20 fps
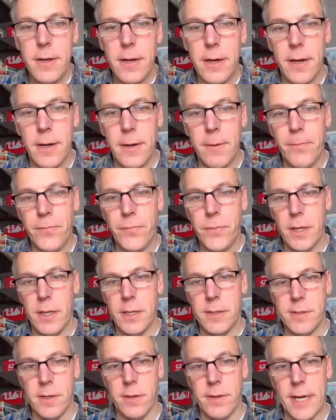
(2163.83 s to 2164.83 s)
And
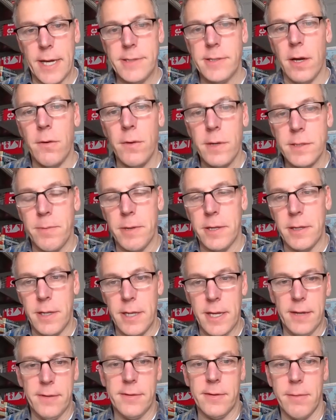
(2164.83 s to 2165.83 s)
so that's always been the
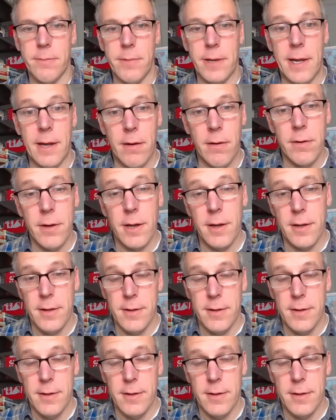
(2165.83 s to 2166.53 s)
next step. Now,